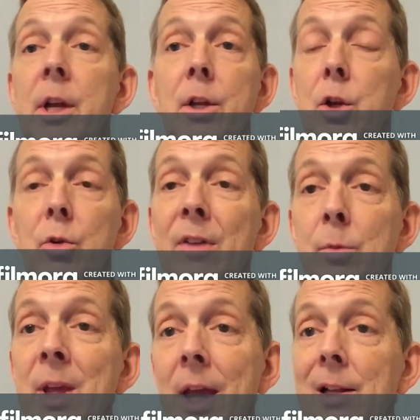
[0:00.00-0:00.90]
You don't
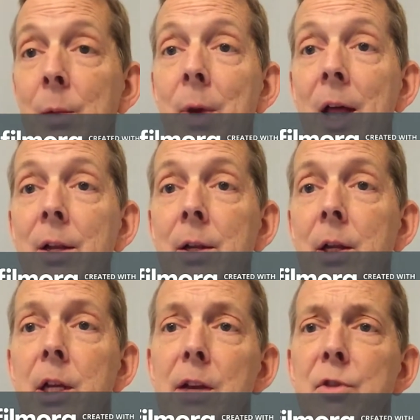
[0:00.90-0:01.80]
have to be anal about it.
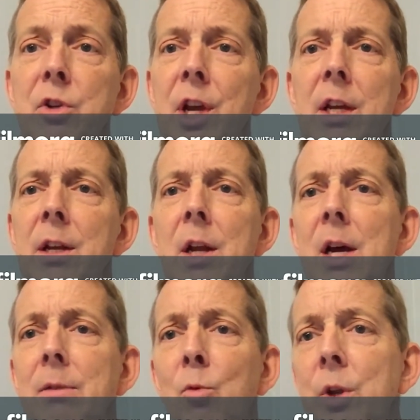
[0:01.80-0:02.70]
If you take it at
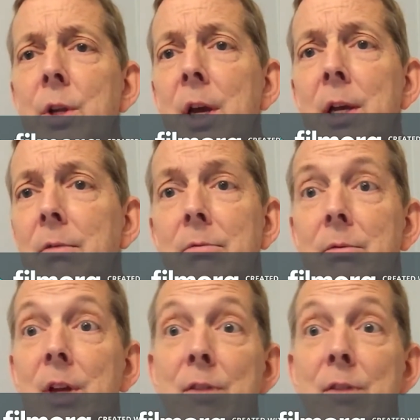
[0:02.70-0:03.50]
9 one day and